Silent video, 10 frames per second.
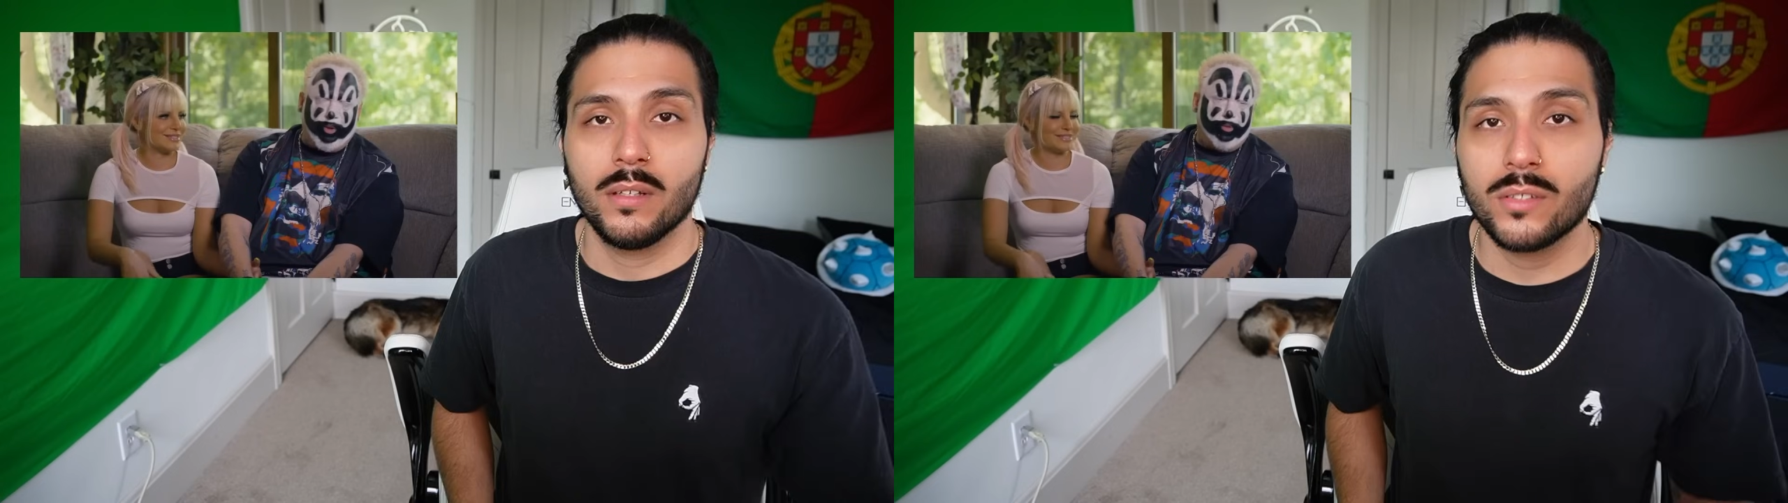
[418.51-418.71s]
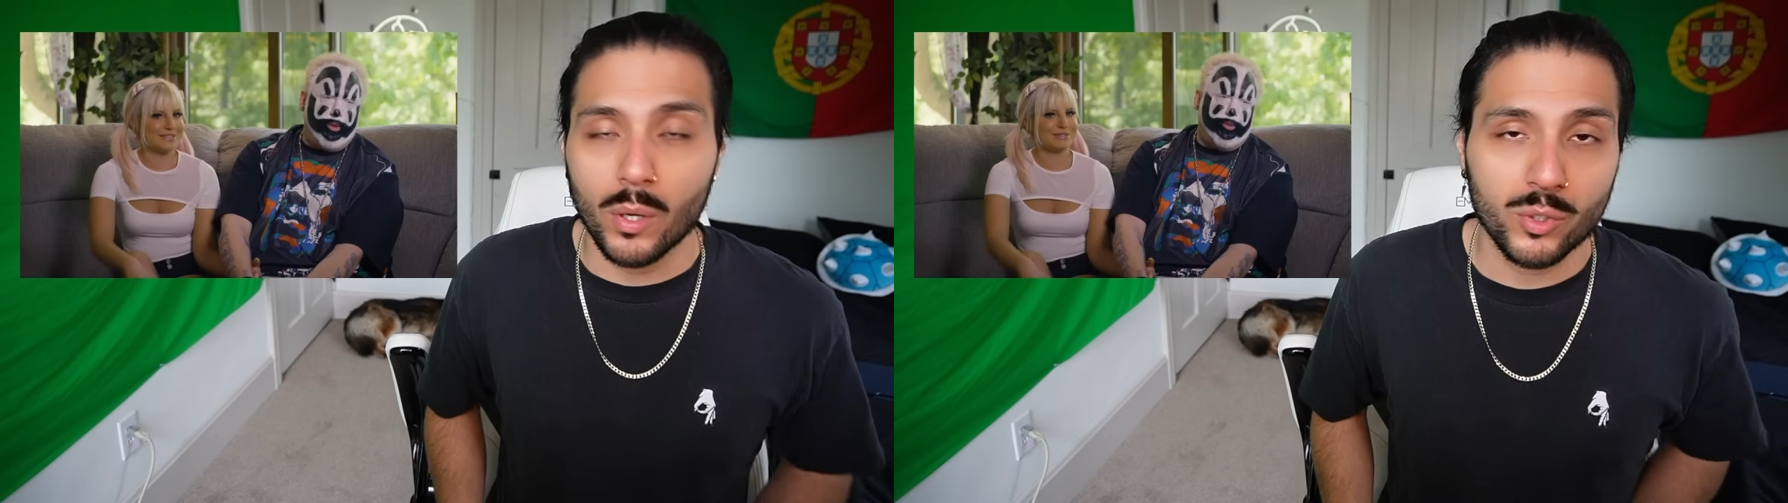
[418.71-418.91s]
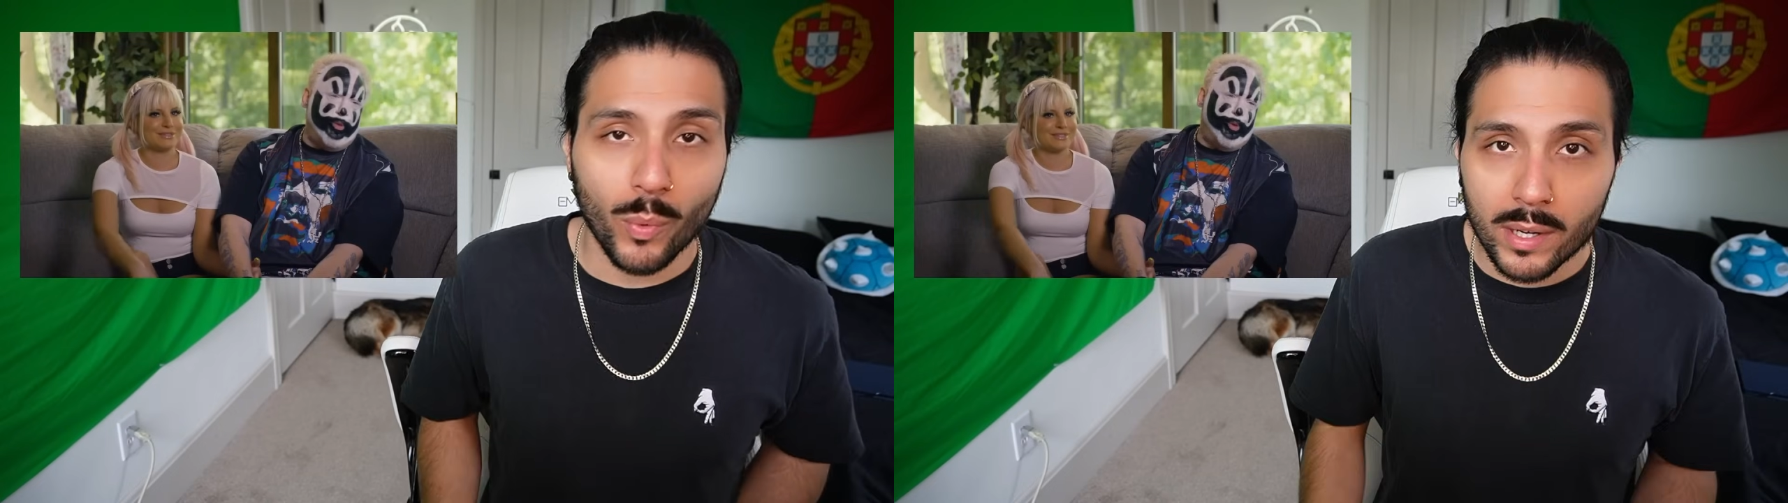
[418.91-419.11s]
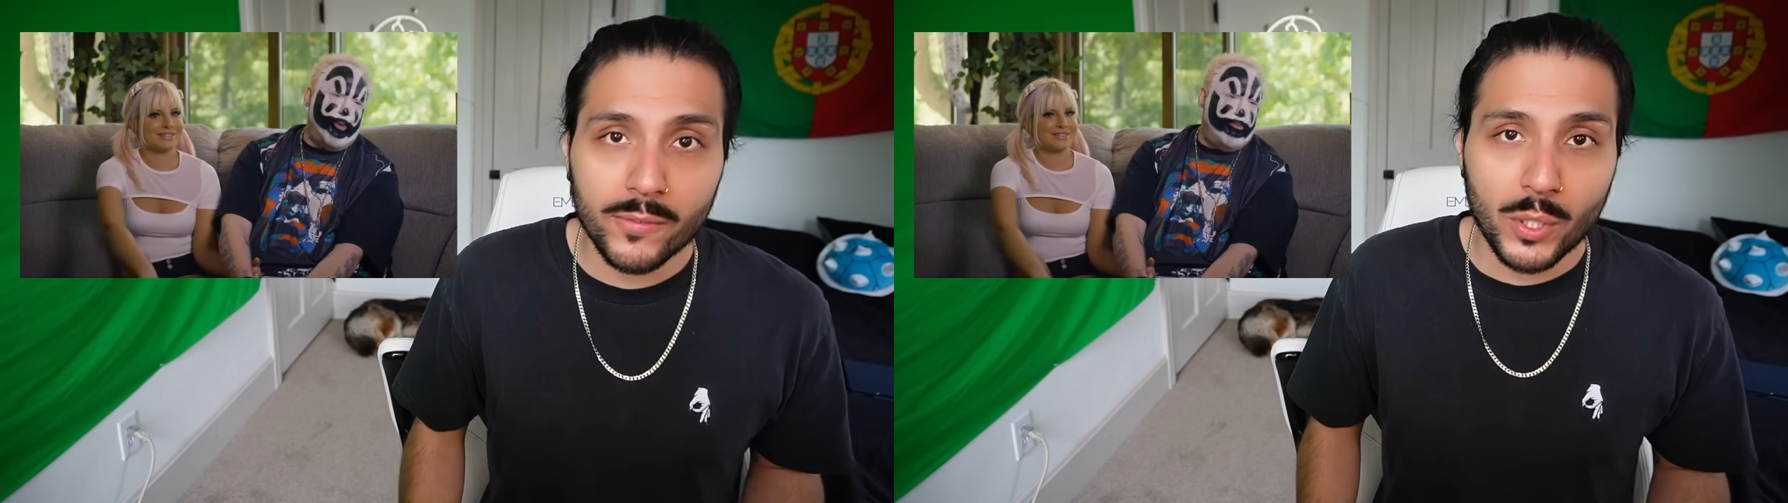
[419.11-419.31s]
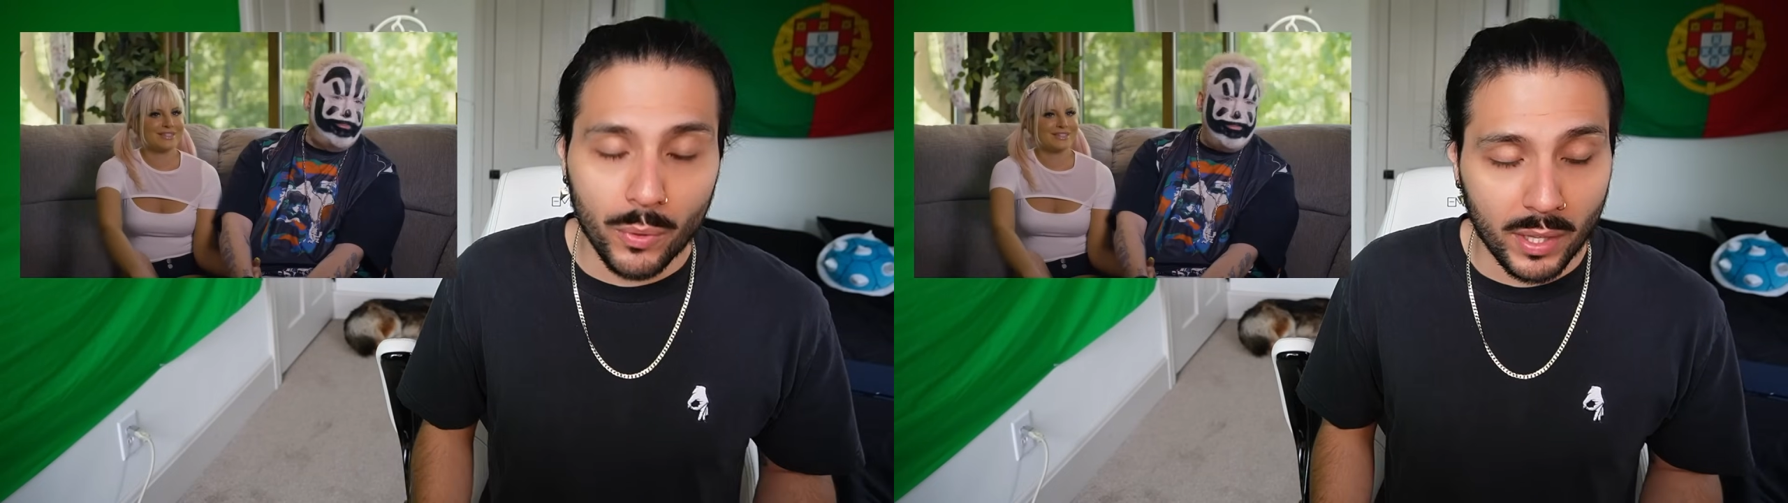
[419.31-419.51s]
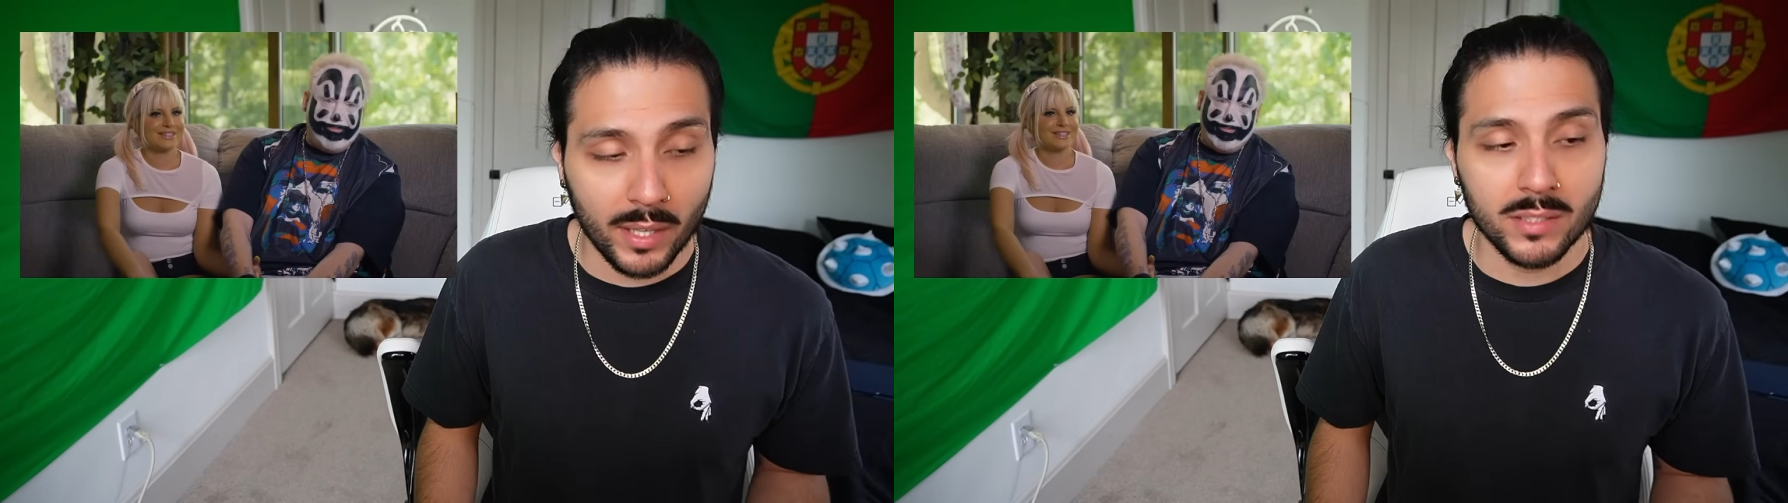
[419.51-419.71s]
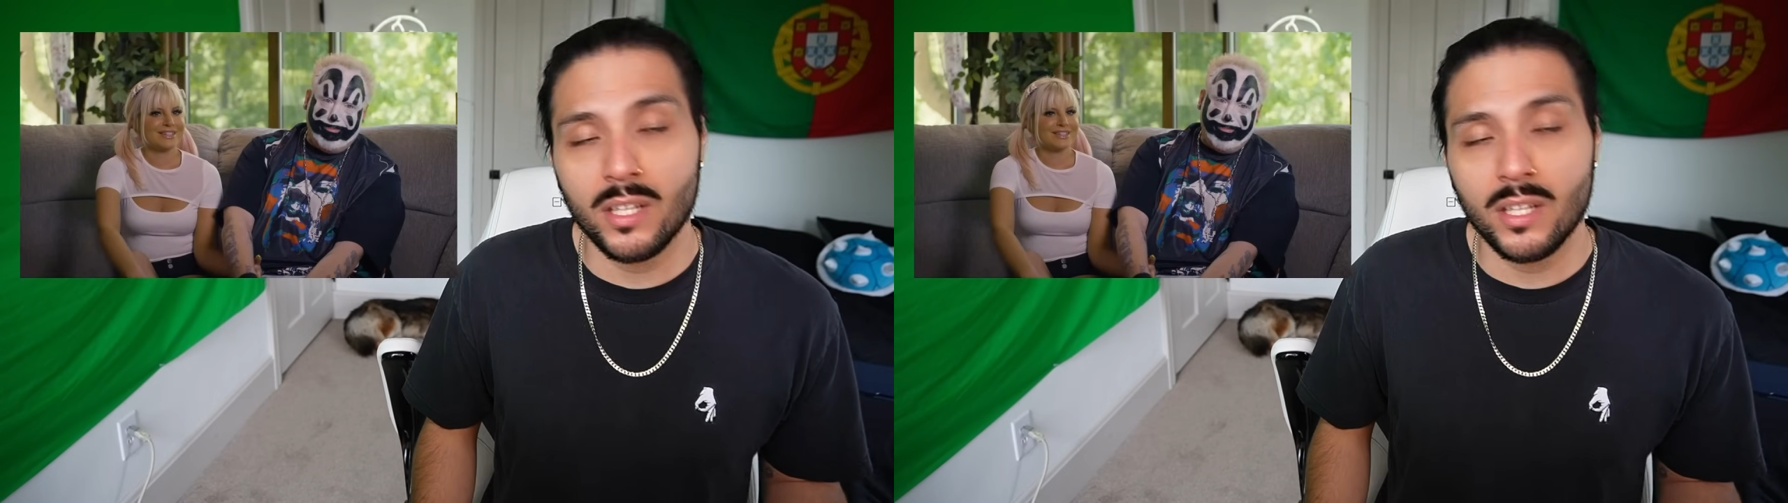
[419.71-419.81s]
So it's one of two things.